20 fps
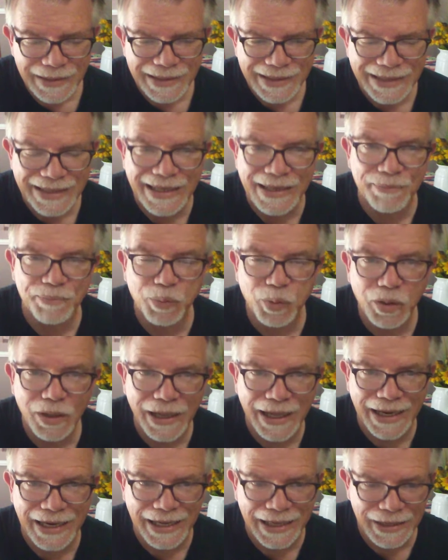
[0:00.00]
Get
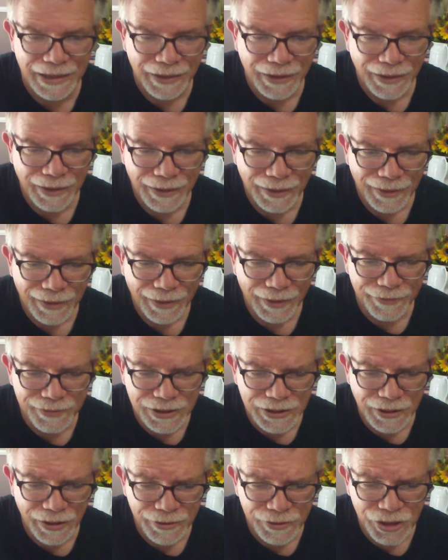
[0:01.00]
plenty of
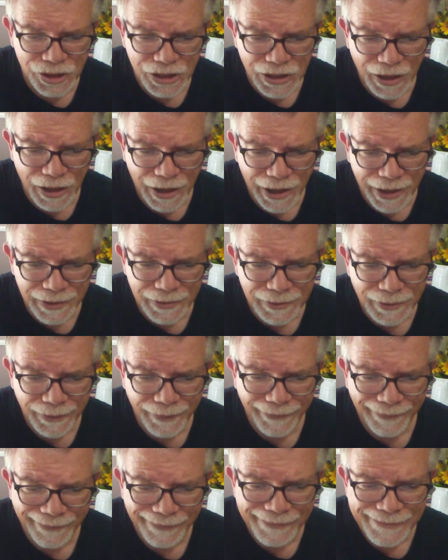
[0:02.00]
sunshine.
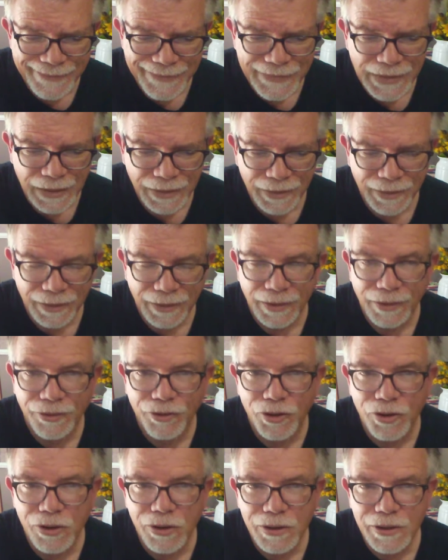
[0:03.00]

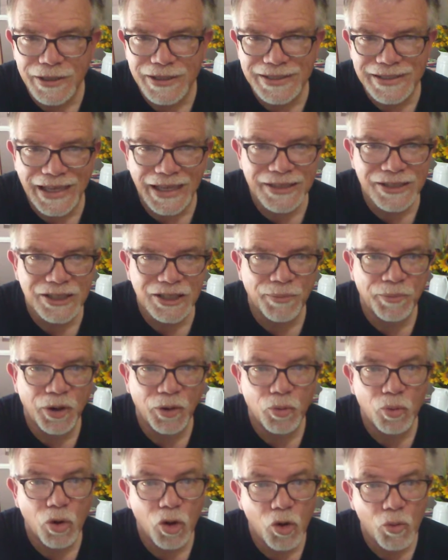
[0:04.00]
Third is get some
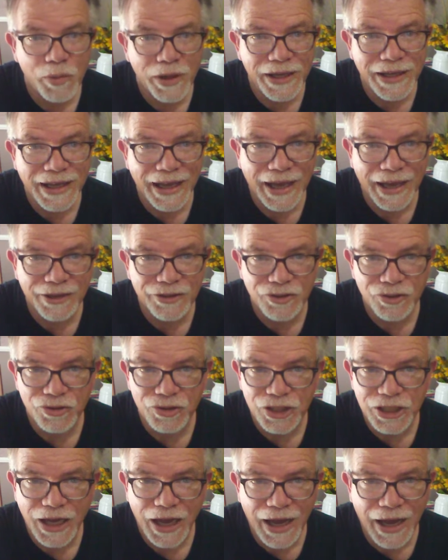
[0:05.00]
aerobic
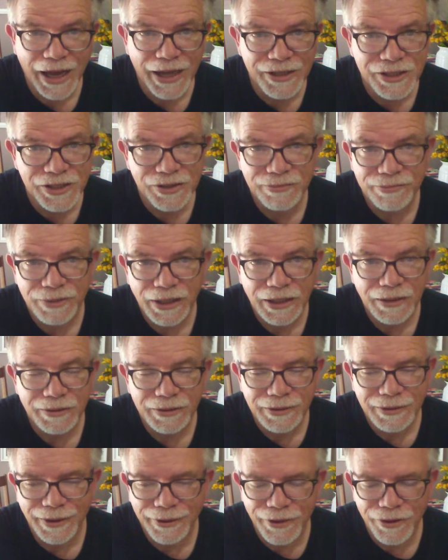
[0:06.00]
exercise.
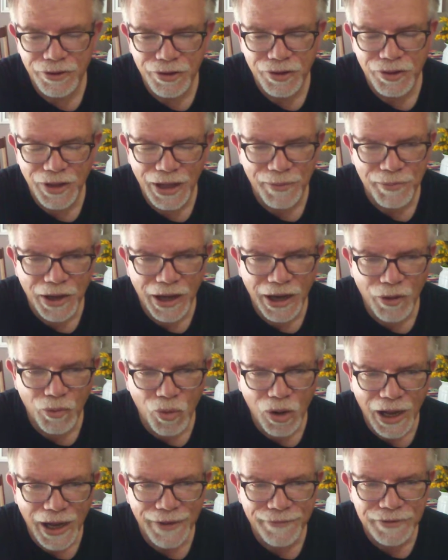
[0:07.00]
Another thing my
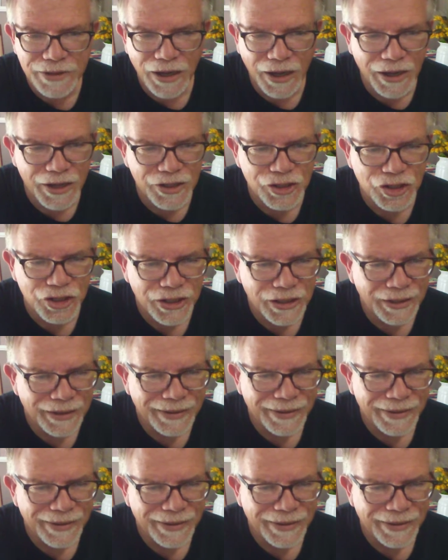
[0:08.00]
wife does,